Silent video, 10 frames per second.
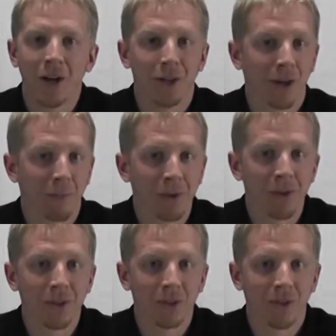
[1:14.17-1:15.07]
your
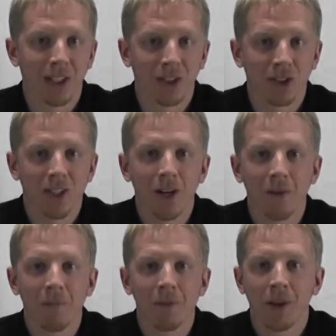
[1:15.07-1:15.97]
computer is running
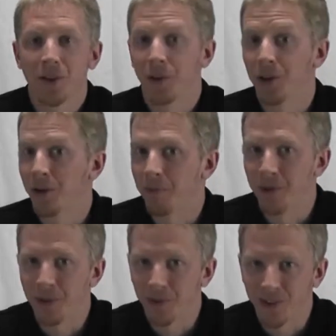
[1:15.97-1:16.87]
slow or your
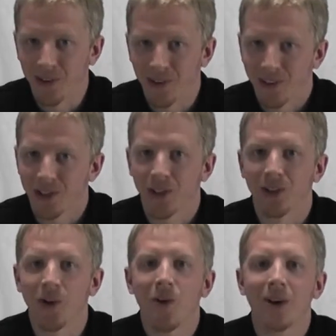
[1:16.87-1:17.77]
computer will no longer
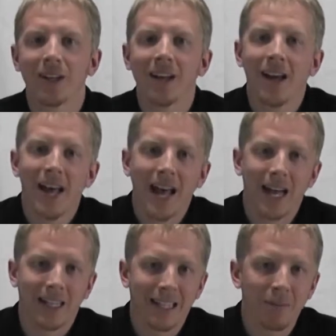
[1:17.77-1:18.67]
turn on,
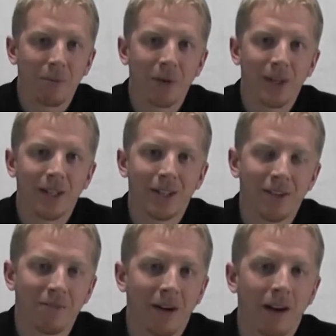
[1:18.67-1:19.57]
and at that point
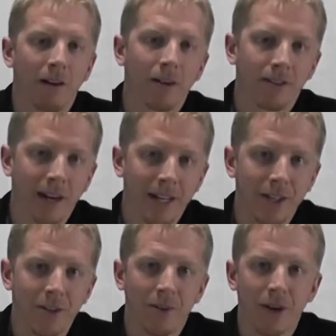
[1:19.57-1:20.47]
you've probably already ran
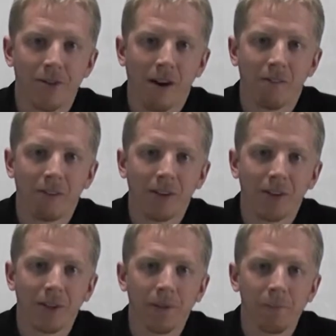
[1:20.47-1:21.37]
into a drive
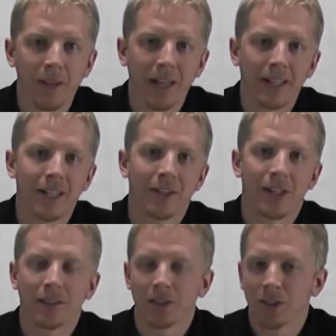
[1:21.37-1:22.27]
failure, and then you're
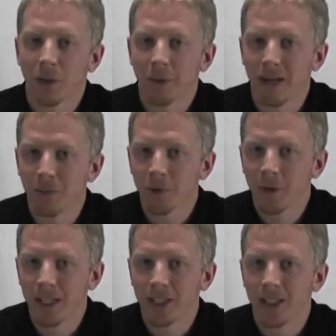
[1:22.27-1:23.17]
going to have to start paying more
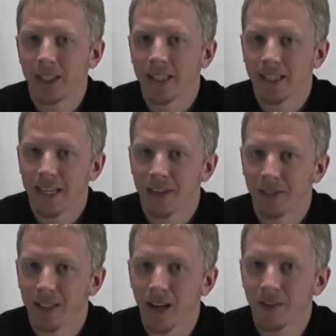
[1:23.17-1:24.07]
money to get that data
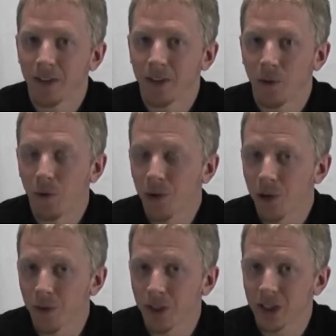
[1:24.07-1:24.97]
recovered,
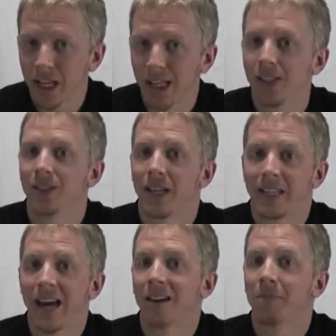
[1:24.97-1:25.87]
or worst case, that
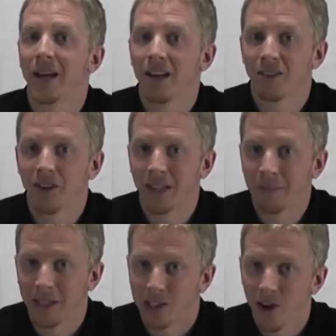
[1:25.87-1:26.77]
data may have already
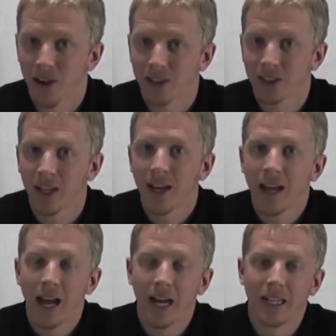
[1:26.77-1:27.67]
been lost
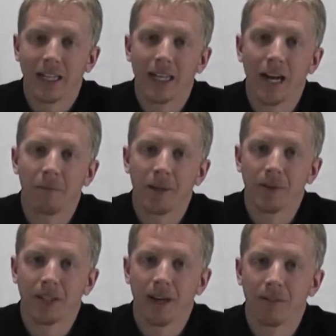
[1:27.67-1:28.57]
and it cannot be
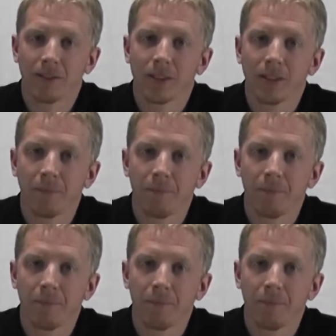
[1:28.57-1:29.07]
recovered.